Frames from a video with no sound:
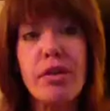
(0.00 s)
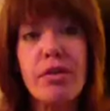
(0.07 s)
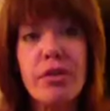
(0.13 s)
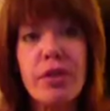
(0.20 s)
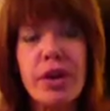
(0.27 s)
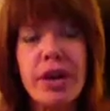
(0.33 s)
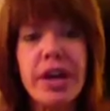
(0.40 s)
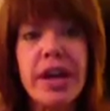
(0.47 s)
the
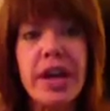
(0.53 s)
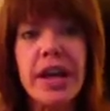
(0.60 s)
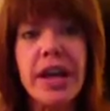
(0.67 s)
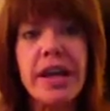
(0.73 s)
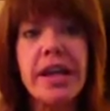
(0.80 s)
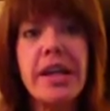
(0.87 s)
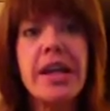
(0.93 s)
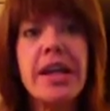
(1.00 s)

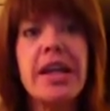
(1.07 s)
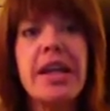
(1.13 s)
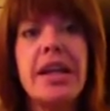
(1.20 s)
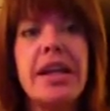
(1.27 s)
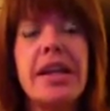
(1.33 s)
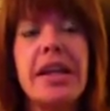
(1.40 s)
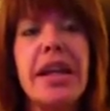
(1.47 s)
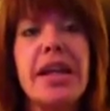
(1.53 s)

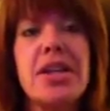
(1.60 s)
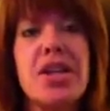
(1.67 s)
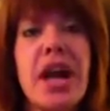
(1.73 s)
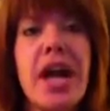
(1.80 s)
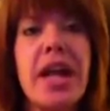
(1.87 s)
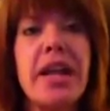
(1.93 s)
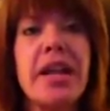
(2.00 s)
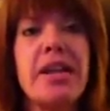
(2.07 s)
49-day
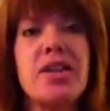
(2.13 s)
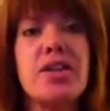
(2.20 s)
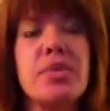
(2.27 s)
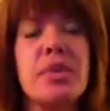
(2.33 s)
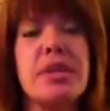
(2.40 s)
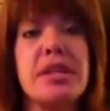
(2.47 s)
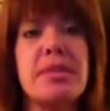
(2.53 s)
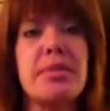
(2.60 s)

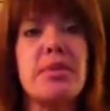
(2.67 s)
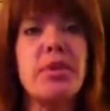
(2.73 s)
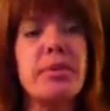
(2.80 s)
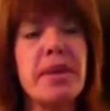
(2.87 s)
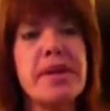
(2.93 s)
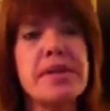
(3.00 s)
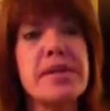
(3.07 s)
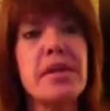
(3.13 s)
challenge, was to build
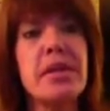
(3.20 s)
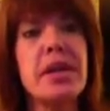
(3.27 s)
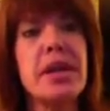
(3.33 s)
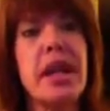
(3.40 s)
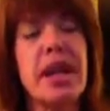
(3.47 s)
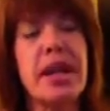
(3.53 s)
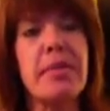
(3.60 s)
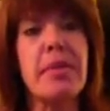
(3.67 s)
muscle
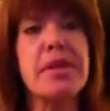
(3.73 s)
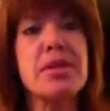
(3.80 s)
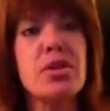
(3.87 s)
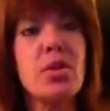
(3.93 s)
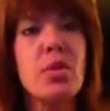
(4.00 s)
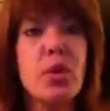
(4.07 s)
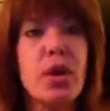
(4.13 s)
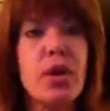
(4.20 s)
and let the
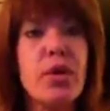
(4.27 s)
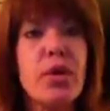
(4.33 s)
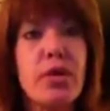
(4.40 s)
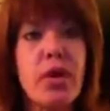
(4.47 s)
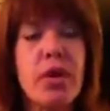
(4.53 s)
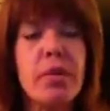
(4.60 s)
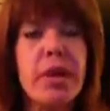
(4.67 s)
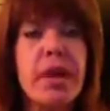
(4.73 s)
muscle work
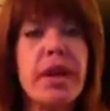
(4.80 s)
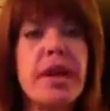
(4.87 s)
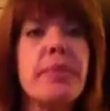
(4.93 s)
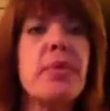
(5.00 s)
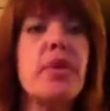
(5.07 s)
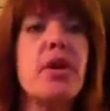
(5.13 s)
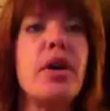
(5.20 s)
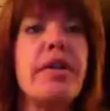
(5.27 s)
for me to
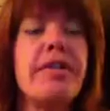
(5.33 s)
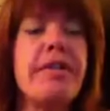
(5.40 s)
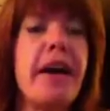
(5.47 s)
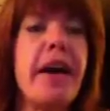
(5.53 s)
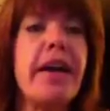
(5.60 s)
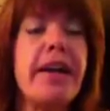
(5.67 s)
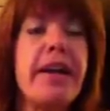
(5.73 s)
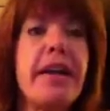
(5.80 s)
burn off
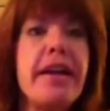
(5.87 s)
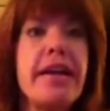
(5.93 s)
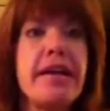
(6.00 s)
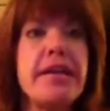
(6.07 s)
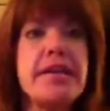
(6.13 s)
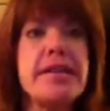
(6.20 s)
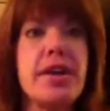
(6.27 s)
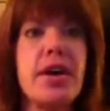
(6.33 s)
fat.
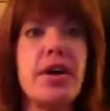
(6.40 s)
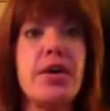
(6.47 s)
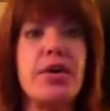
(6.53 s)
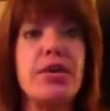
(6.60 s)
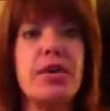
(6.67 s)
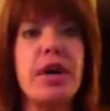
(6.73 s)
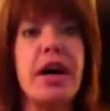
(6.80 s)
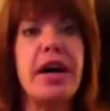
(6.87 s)

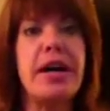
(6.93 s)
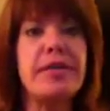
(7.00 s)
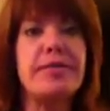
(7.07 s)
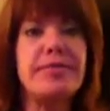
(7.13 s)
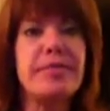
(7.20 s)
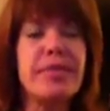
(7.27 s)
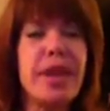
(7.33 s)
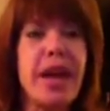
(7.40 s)
So
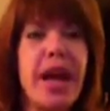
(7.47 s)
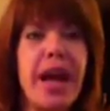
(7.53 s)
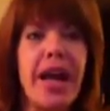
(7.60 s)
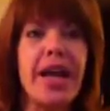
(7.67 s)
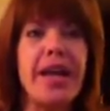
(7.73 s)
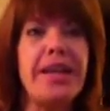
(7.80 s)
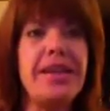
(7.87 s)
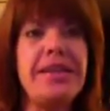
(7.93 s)

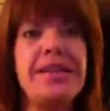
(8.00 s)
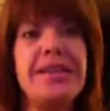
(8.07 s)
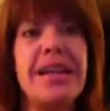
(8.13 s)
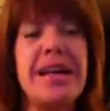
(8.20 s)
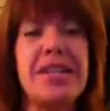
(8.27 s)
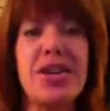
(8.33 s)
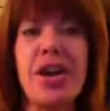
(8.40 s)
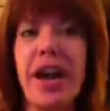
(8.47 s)

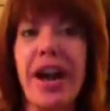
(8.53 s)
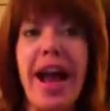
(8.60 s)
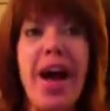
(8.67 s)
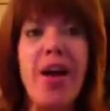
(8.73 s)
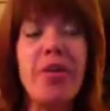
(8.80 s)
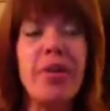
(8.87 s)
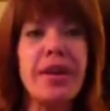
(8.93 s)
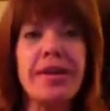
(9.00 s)
I started
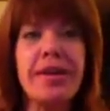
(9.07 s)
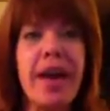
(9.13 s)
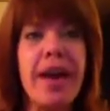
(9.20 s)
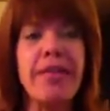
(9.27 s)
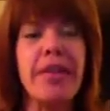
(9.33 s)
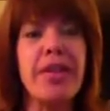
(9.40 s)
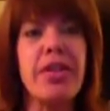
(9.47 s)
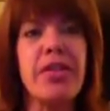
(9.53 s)
out with
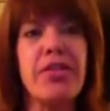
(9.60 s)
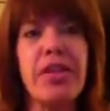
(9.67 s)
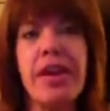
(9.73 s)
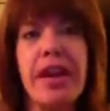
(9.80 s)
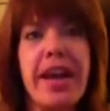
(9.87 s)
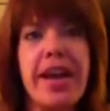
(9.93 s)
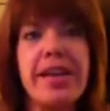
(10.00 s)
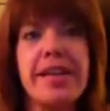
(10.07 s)
having
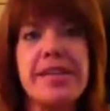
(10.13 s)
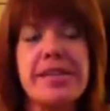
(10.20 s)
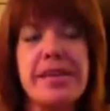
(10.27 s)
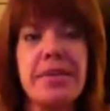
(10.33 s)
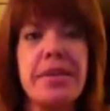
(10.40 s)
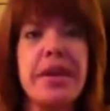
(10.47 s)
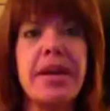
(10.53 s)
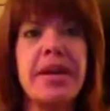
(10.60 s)
3 days
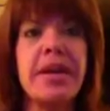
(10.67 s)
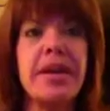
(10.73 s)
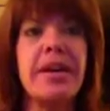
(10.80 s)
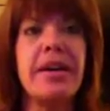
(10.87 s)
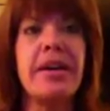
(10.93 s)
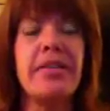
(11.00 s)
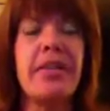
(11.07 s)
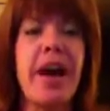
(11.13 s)
a week
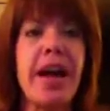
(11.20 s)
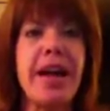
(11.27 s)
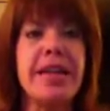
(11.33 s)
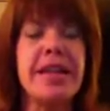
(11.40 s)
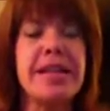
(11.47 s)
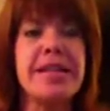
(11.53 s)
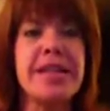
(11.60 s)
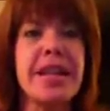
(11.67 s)
of
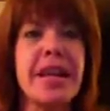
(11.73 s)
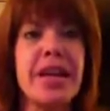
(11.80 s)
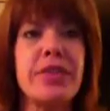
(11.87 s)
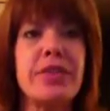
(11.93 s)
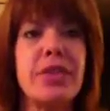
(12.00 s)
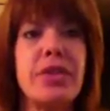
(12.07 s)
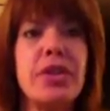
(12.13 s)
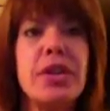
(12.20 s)
high-intensity
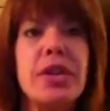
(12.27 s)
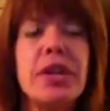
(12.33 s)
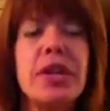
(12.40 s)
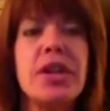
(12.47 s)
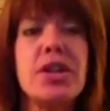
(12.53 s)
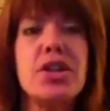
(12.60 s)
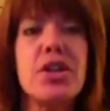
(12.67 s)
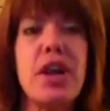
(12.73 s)
interval
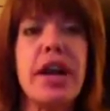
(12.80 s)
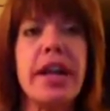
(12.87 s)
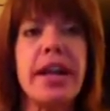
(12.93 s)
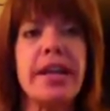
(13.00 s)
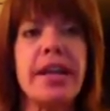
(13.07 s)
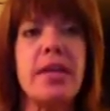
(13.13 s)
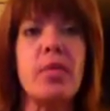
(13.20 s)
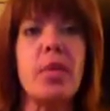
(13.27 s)

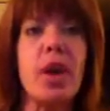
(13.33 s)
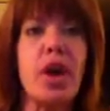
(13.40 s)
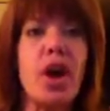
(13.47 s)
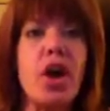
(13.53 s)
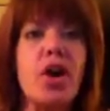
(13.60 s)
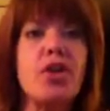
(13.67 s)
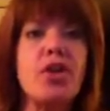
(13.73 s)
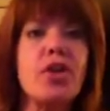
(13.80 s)
training and then one
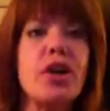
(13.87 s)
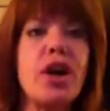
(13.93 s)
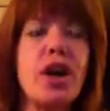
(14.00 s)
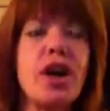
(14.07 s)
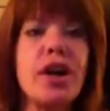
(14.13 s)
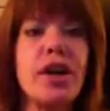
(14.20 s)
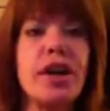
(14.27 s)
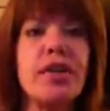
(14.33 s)
longer
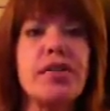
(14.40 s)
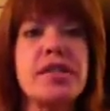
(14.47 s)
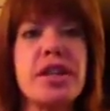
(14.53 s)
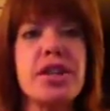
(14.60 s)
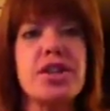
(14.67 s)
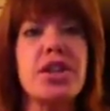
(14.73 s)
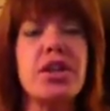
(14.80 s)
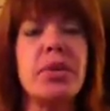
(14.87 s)
cardio
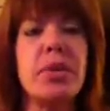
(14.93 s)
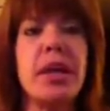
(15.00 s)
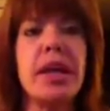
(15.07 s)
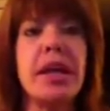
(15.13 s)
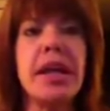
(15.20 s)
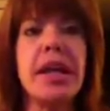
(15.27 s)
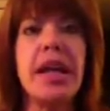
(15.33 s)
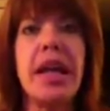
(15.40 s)
session a
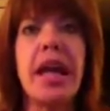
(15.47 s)
week.